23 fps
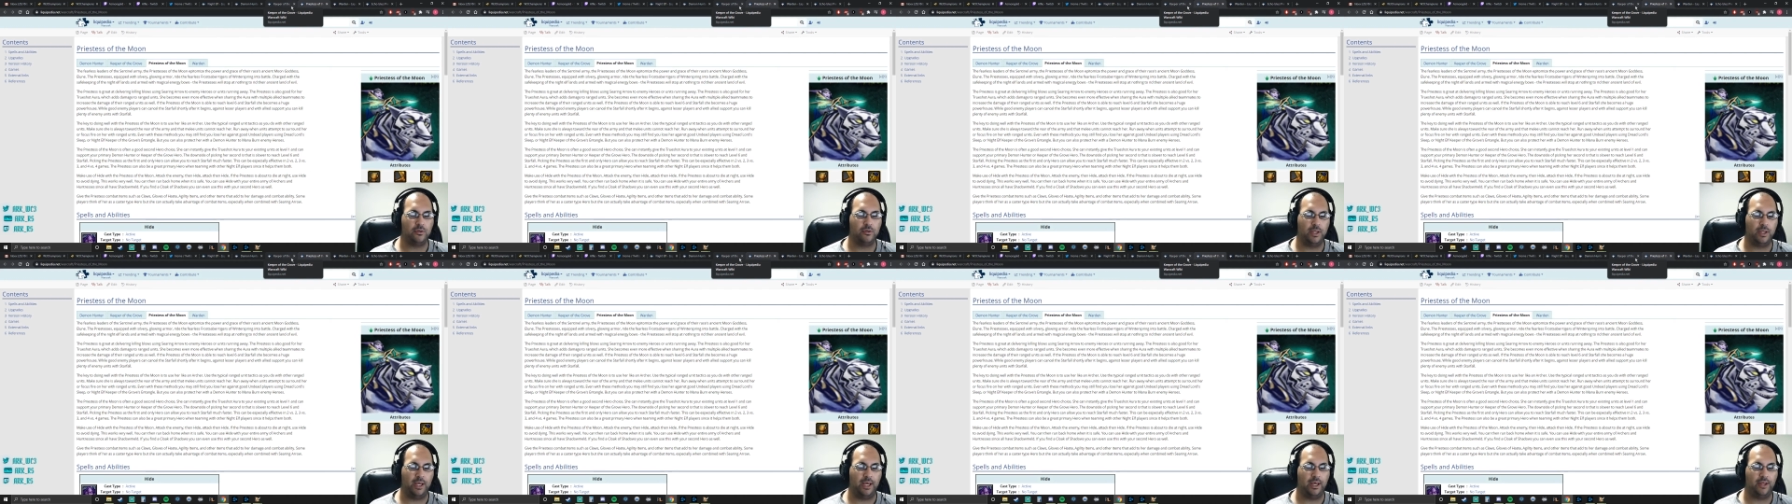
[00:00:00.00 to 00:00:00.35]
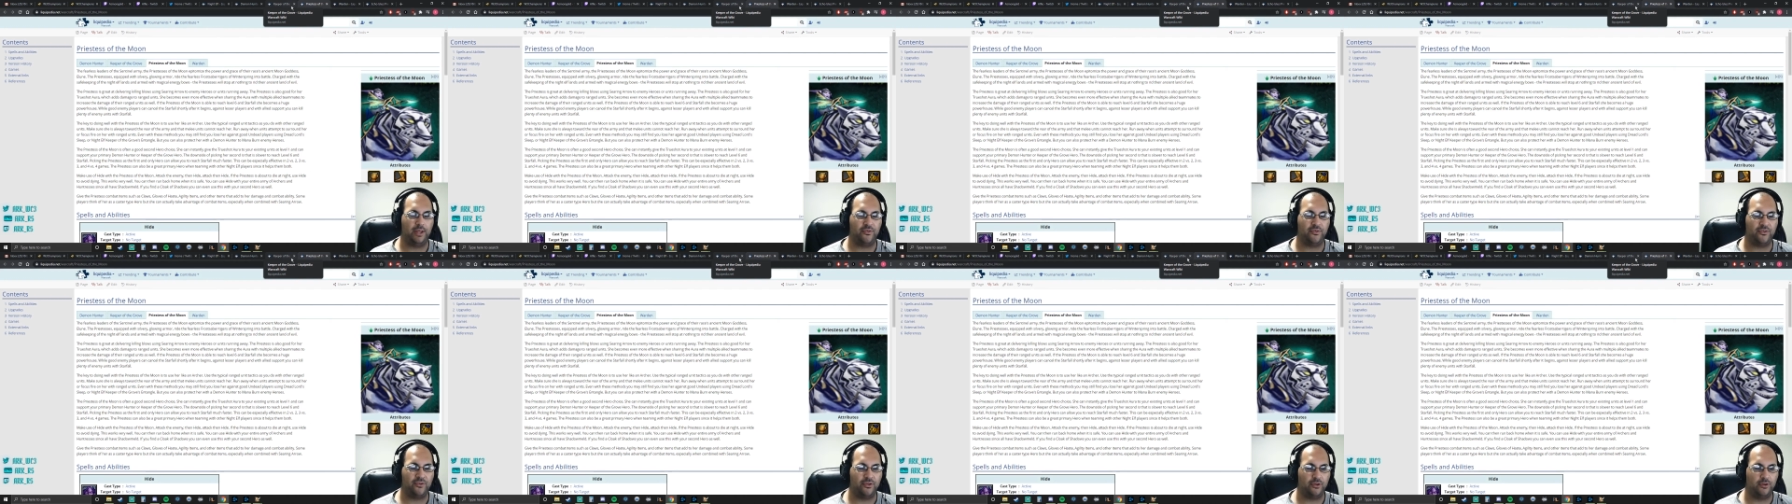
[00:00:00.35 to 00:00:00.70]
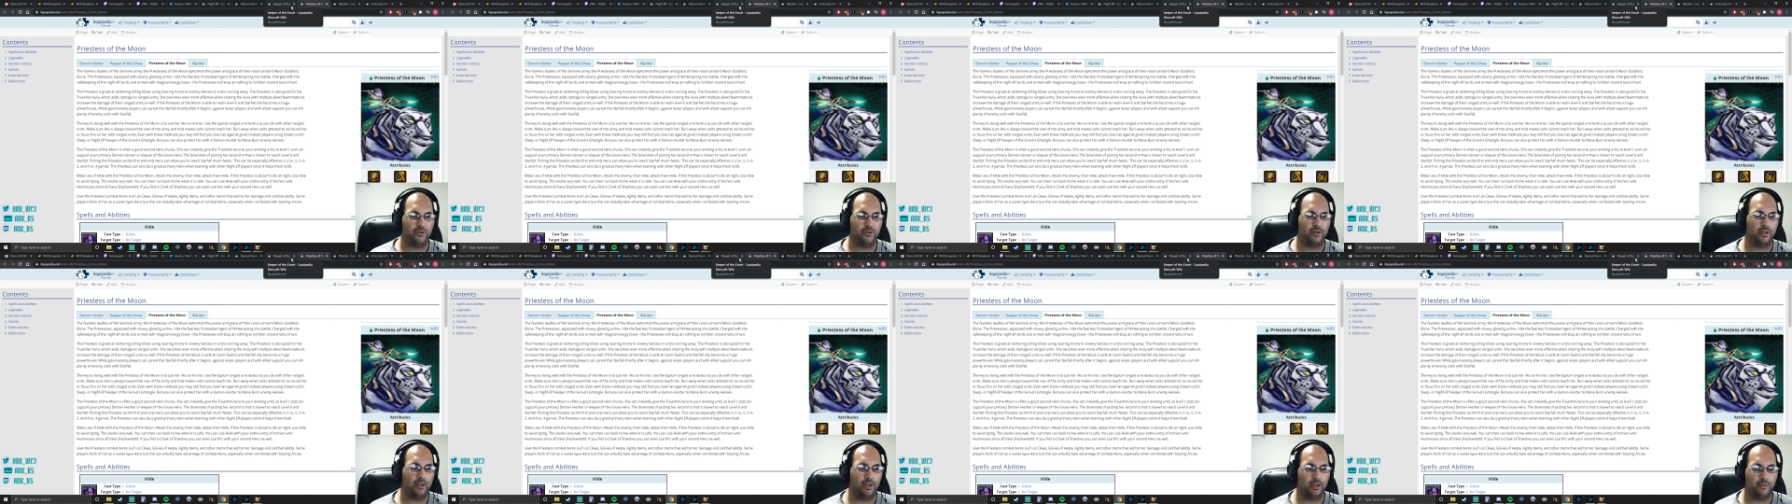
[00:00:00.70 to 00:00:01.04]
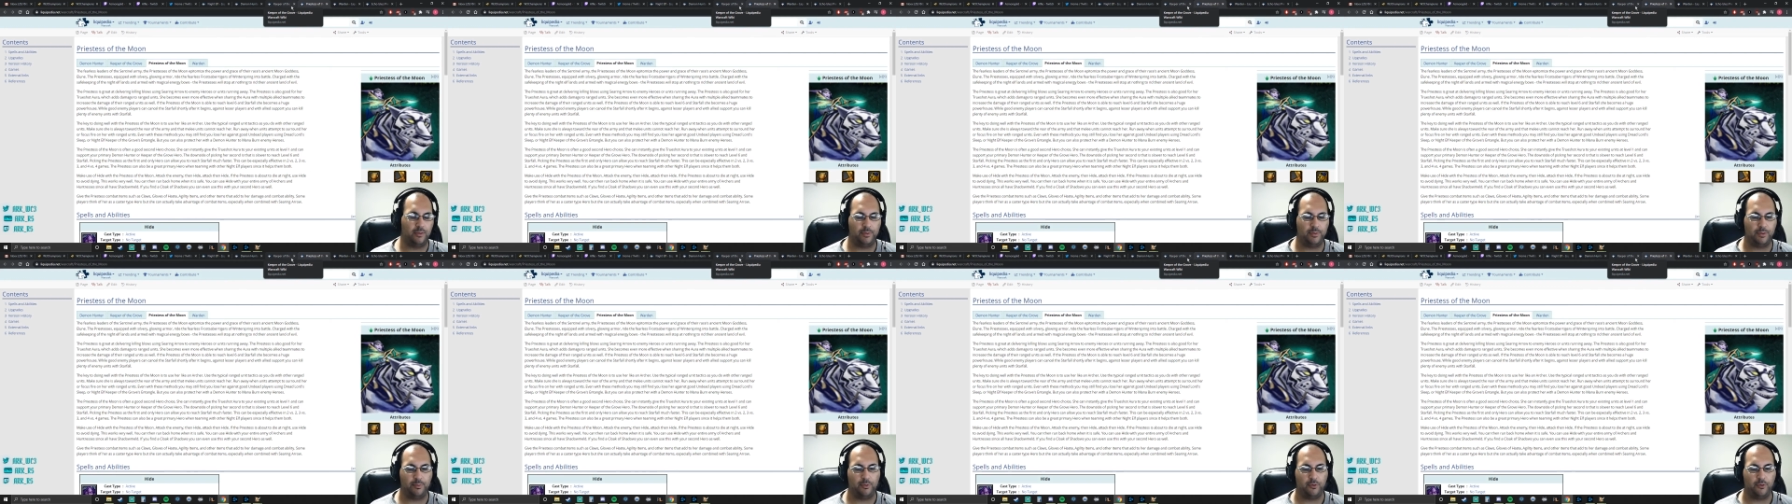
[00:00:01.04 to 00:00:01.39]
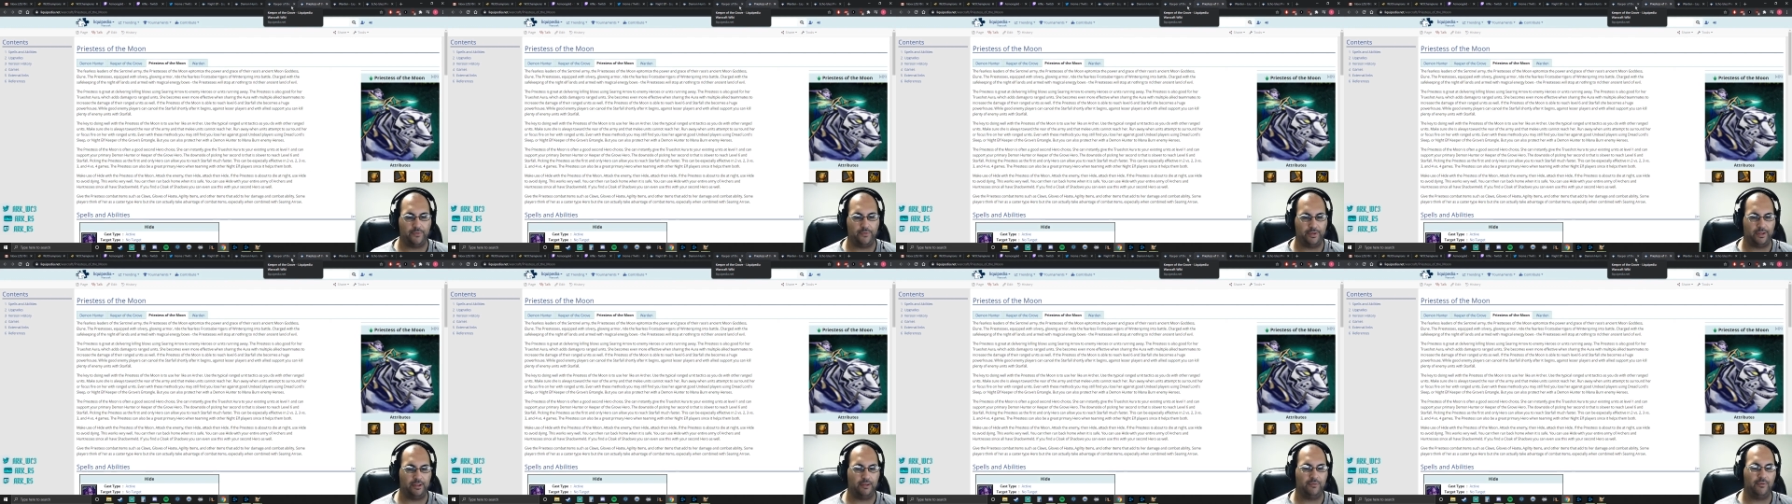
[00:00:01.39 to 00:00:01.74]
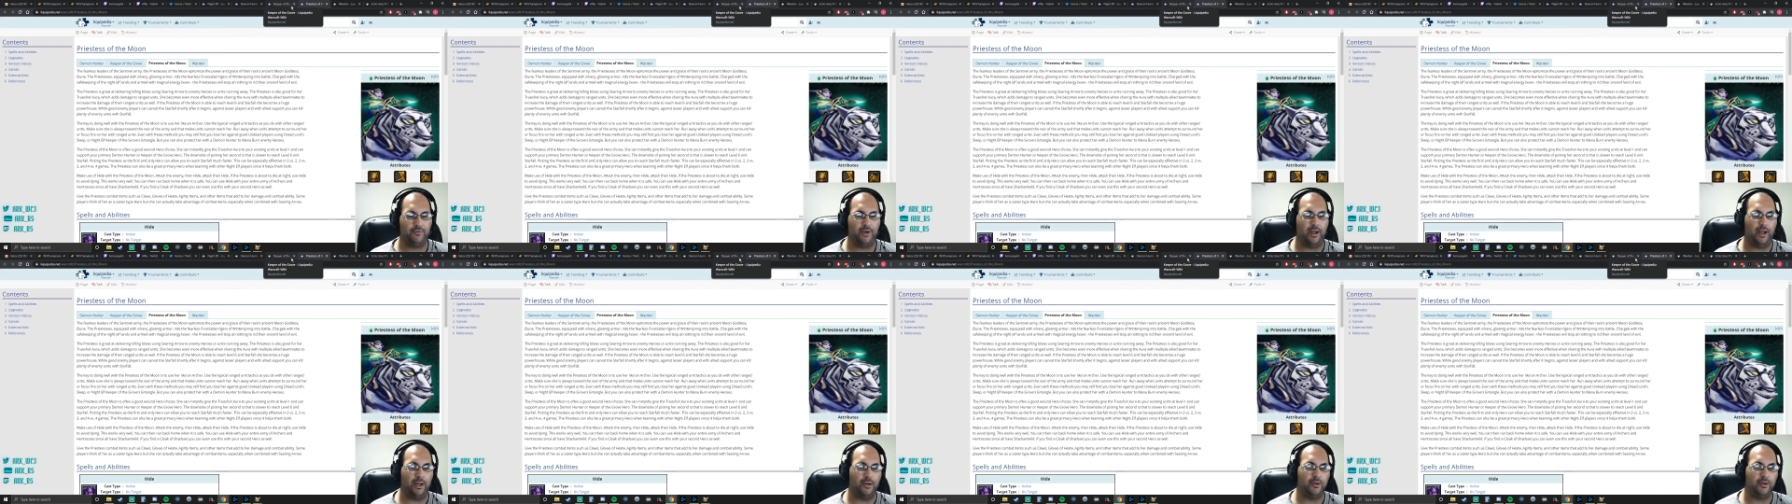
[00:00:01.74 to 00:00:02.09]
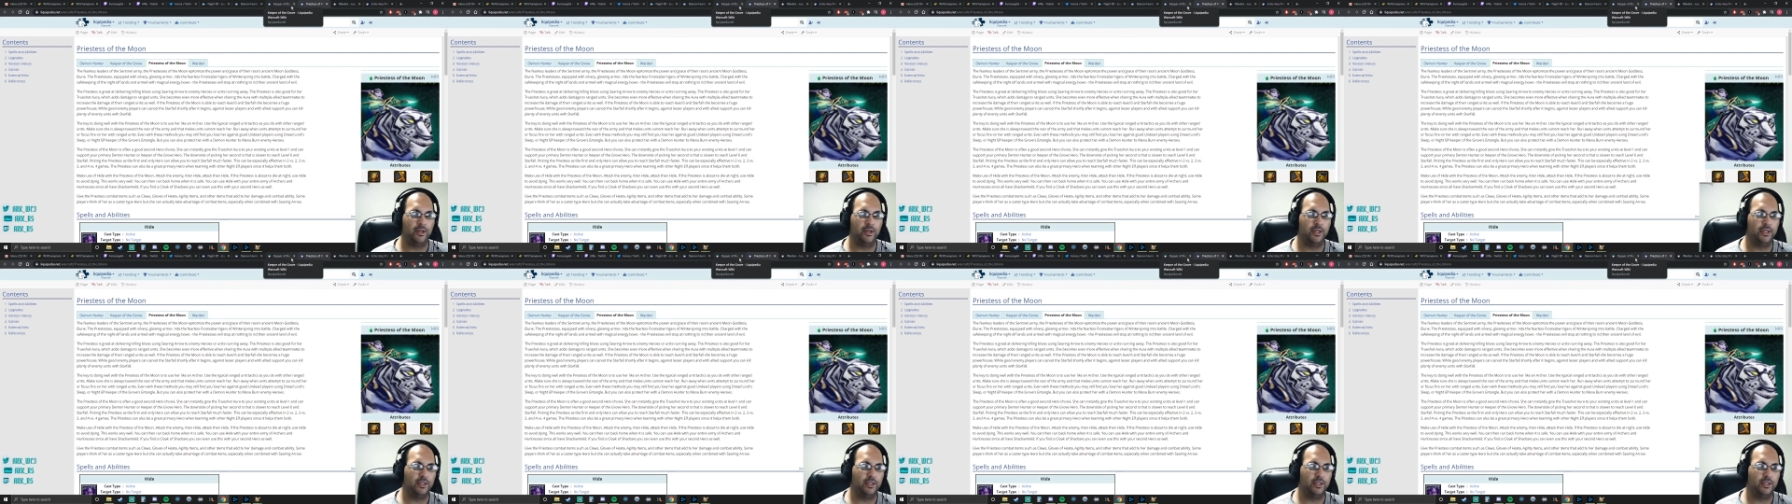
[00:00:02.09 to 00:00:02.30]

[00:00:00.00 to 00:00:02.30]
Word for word: and still uh, be perfectly fine.